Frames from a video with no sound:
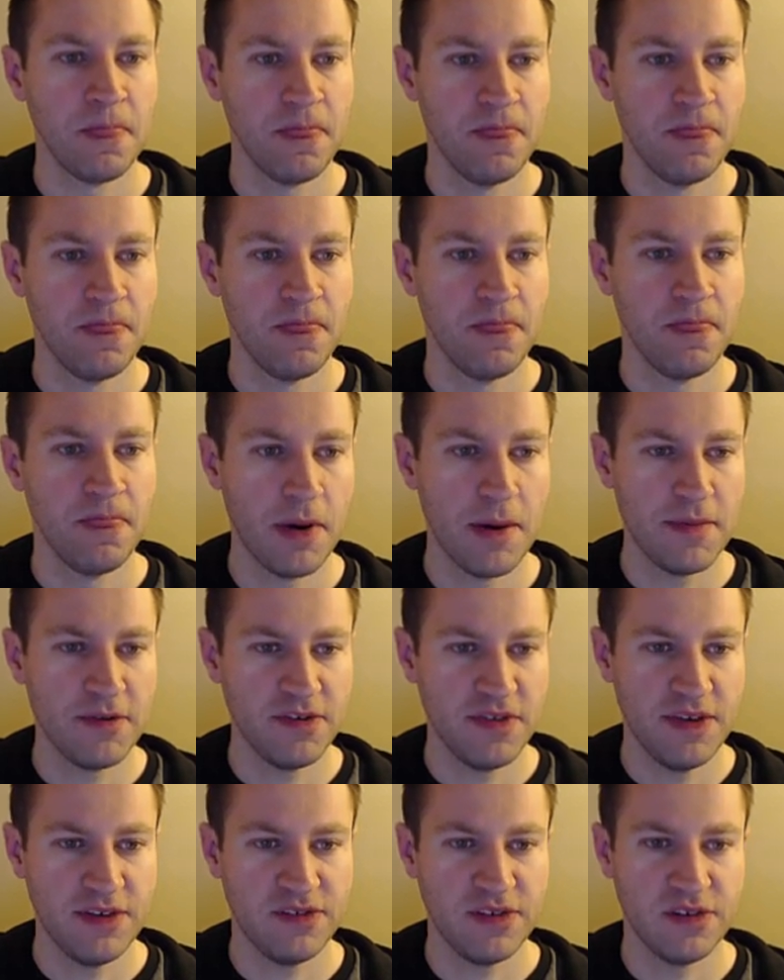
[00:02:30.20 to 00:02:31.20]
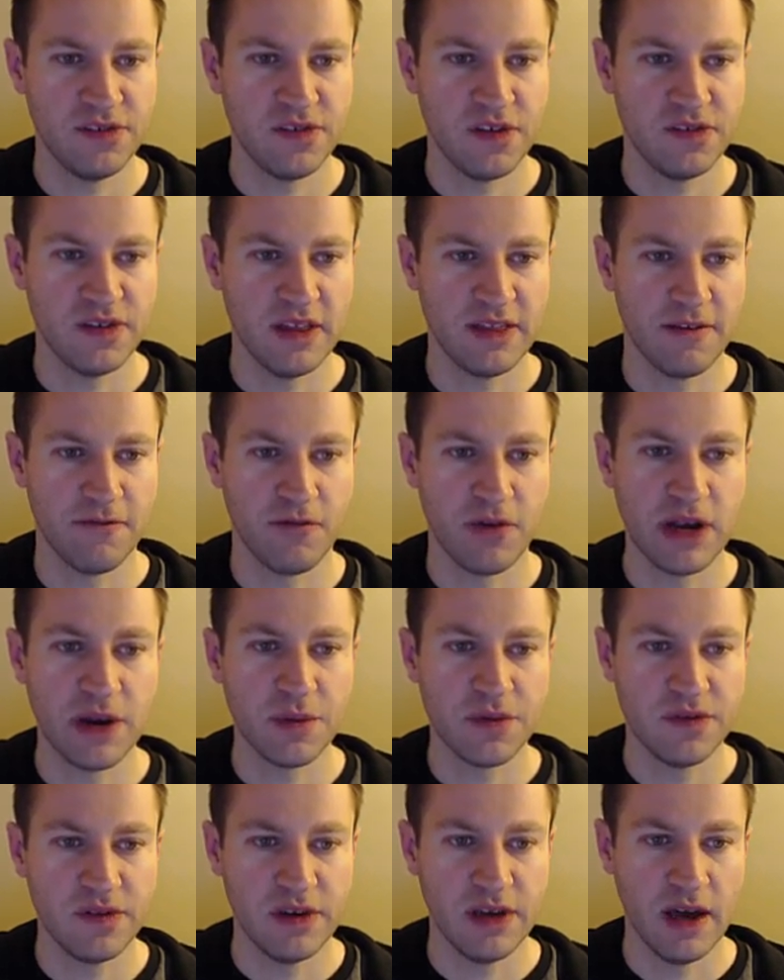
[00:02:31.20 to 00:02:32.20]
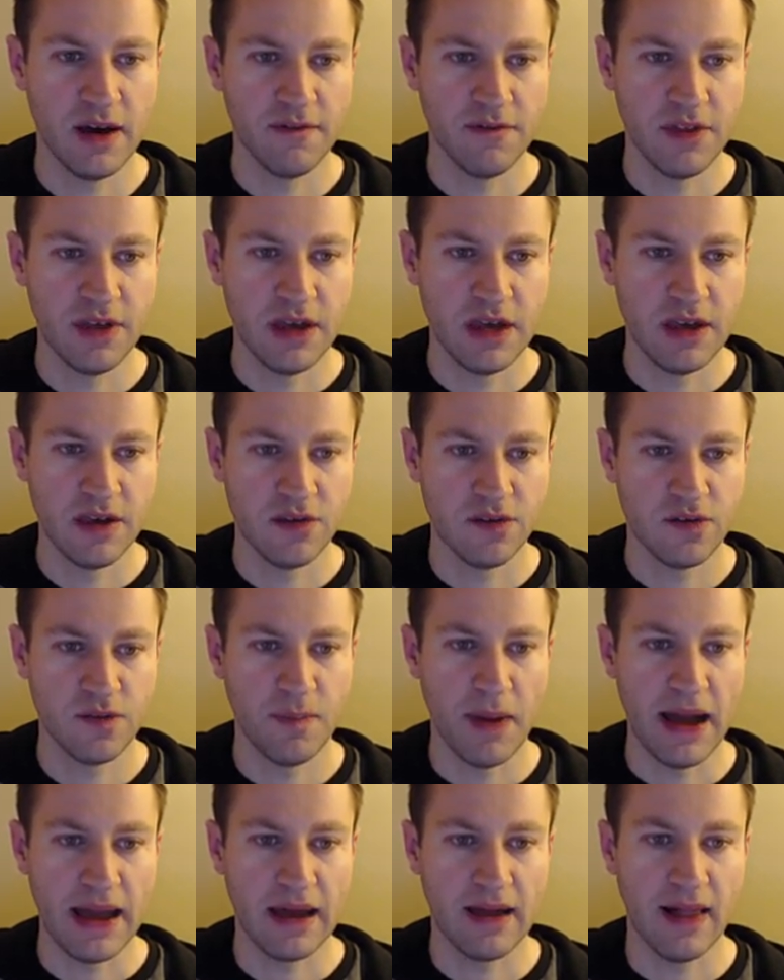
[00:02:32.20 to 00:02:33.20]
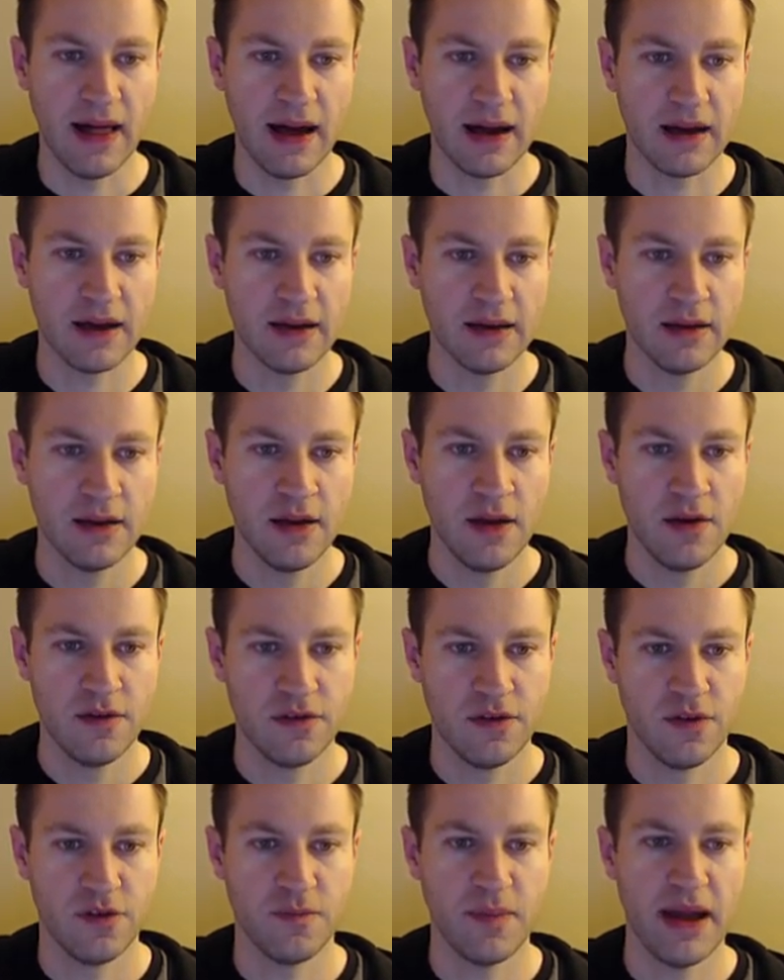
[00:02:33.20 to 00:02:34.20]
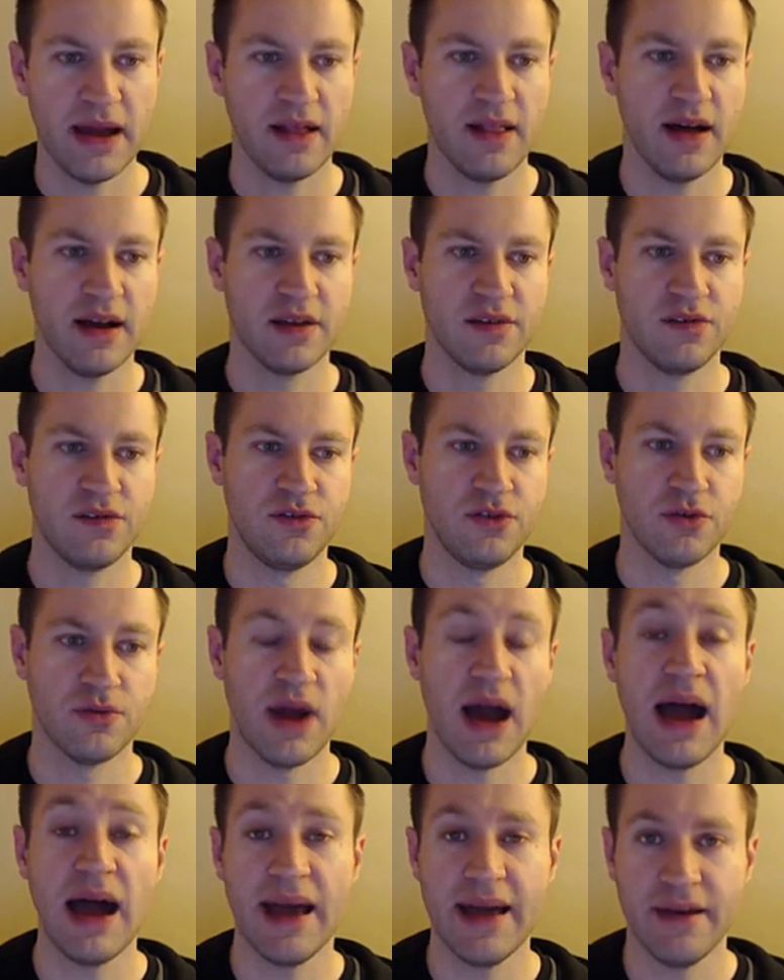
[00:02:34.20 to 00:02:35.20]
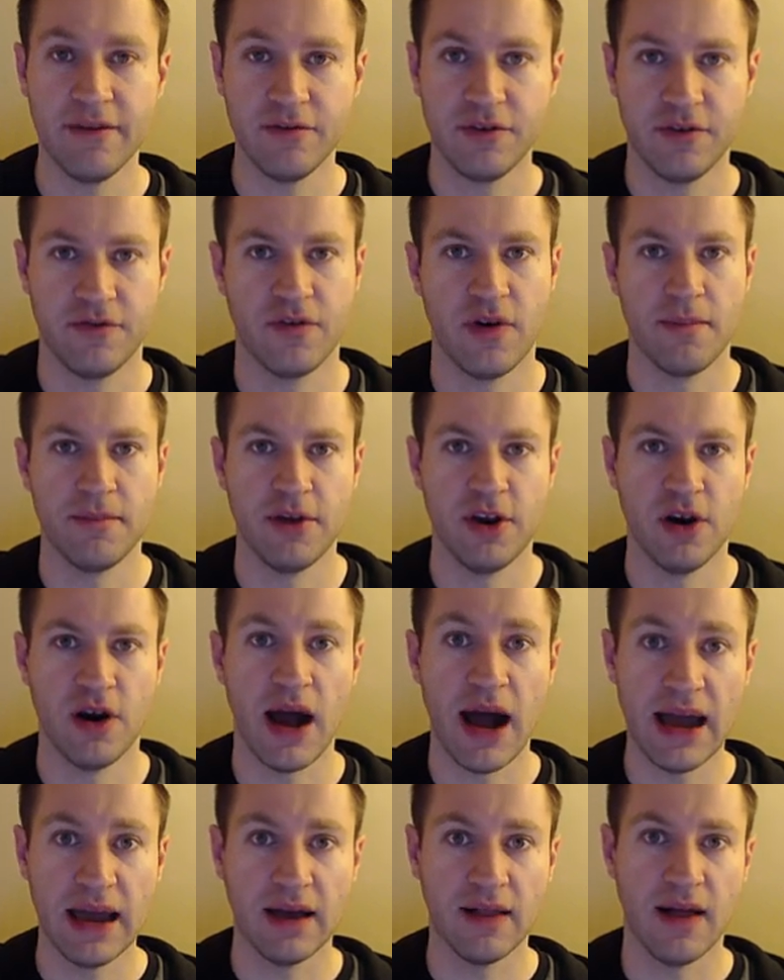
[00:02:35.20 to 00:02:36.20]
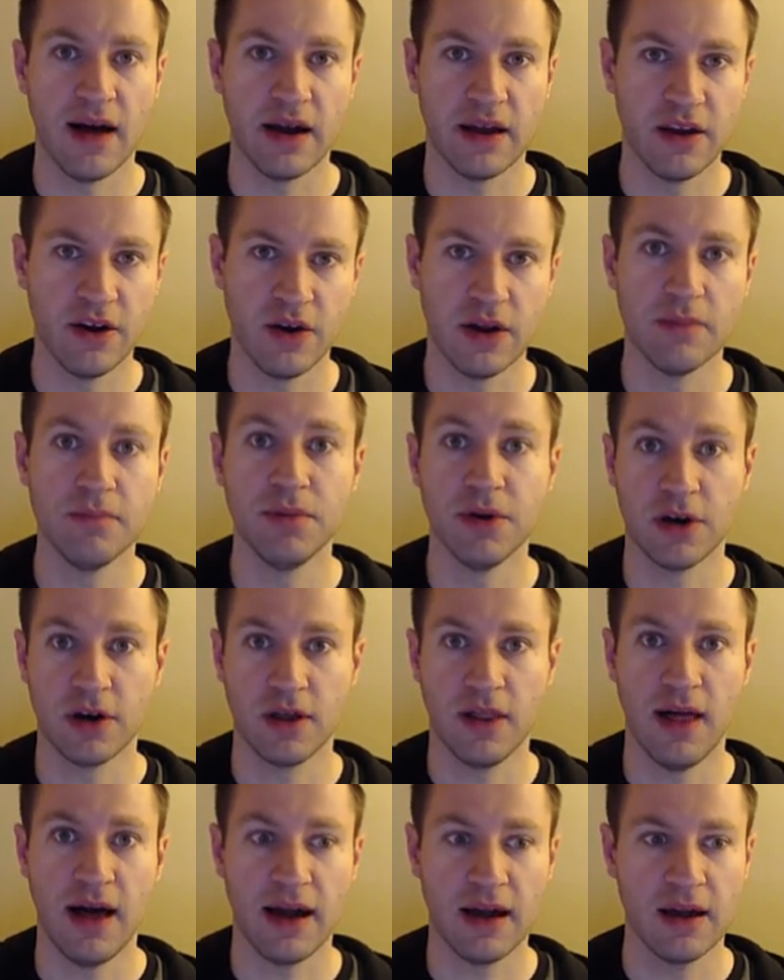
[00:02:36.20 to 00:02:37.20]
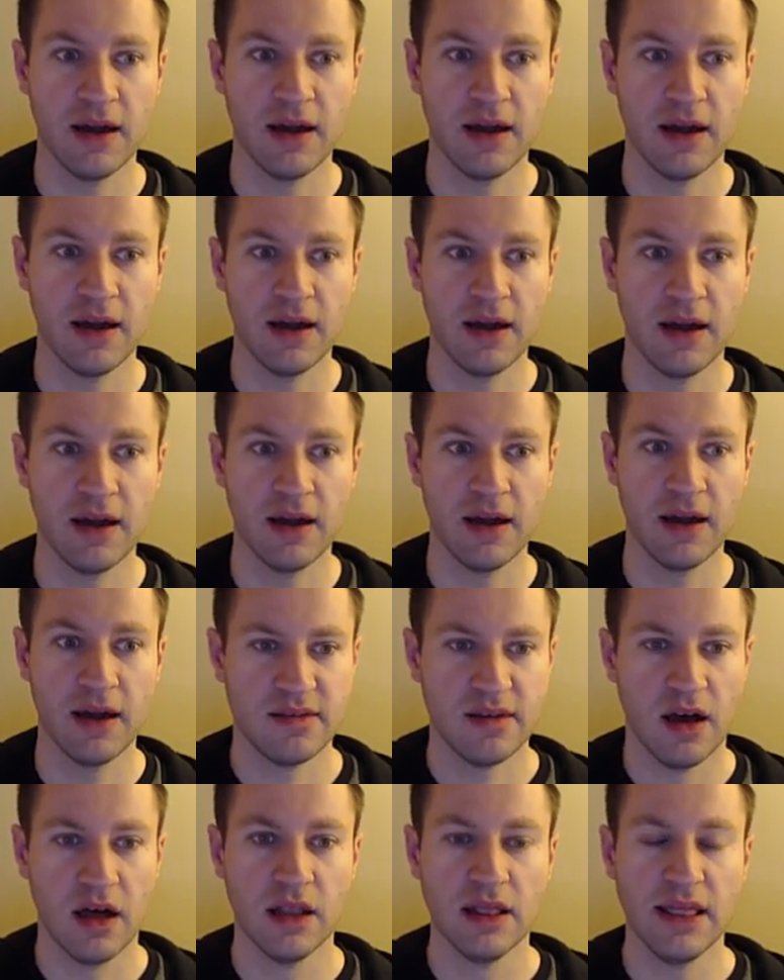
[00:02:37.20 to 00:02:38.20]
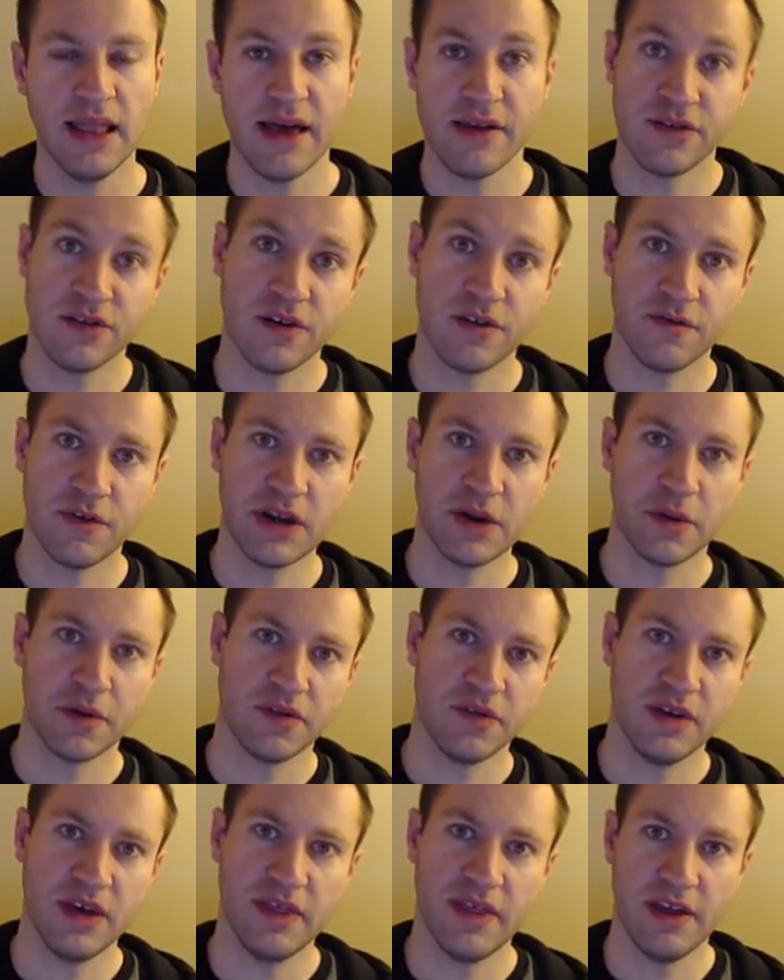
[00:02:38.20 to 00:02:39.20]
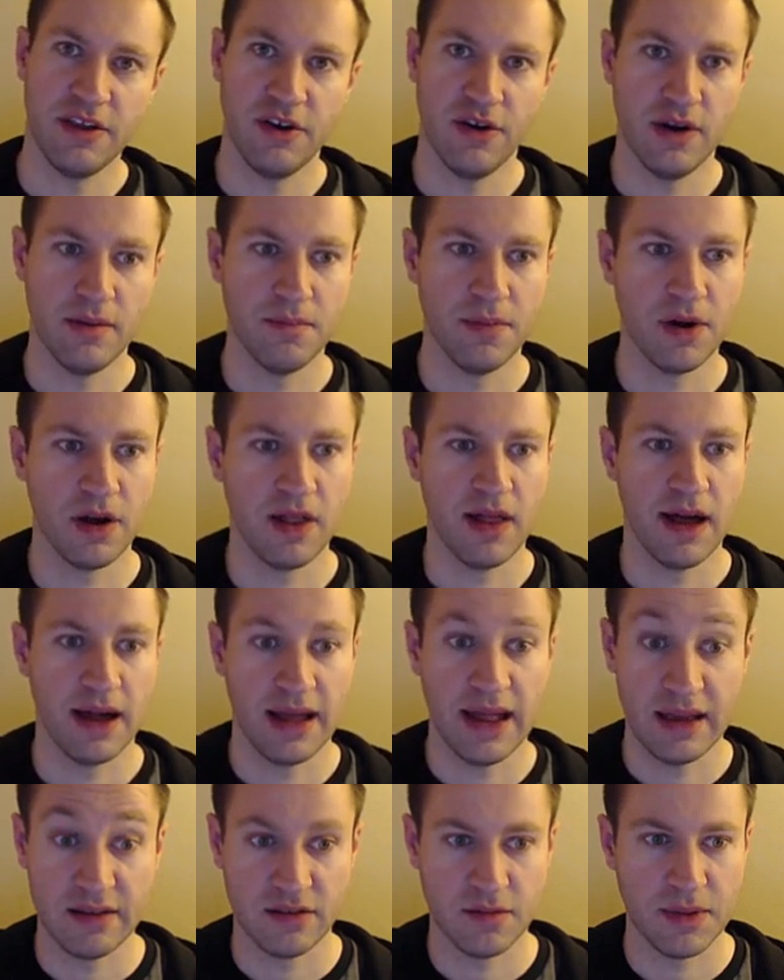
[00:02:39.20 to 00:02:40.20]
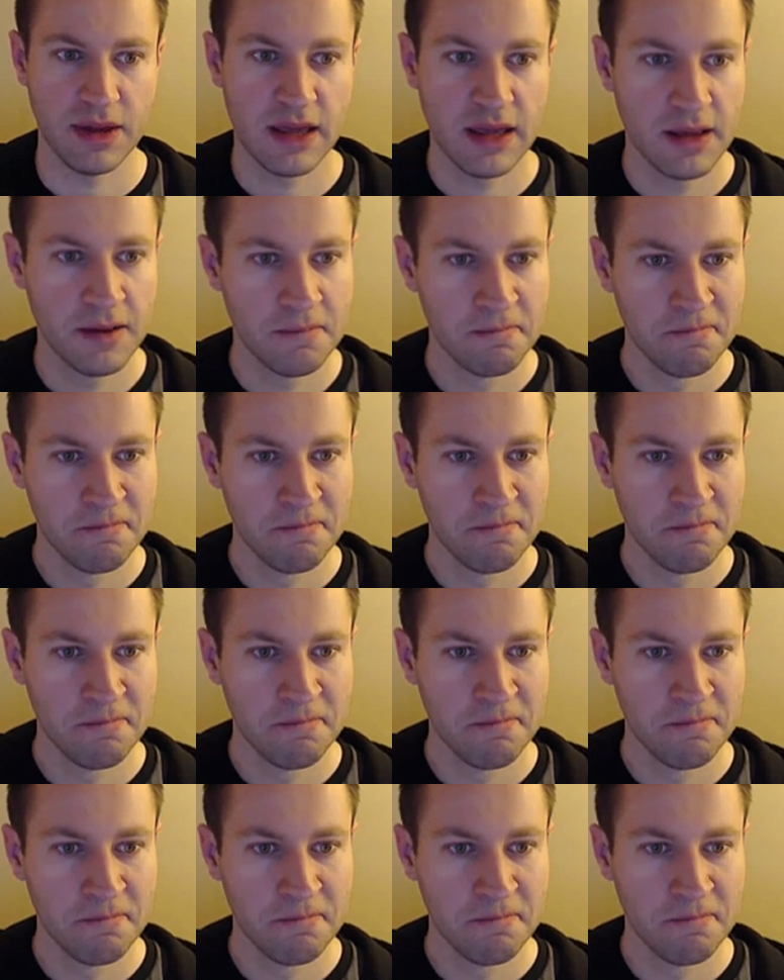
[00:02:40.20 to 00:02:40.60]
this, the purpose of this is to set the frequency of the spy clock. So the spy clock is derived from your iClock, your input clock, and it's a lesser frequency than your input clock has to be.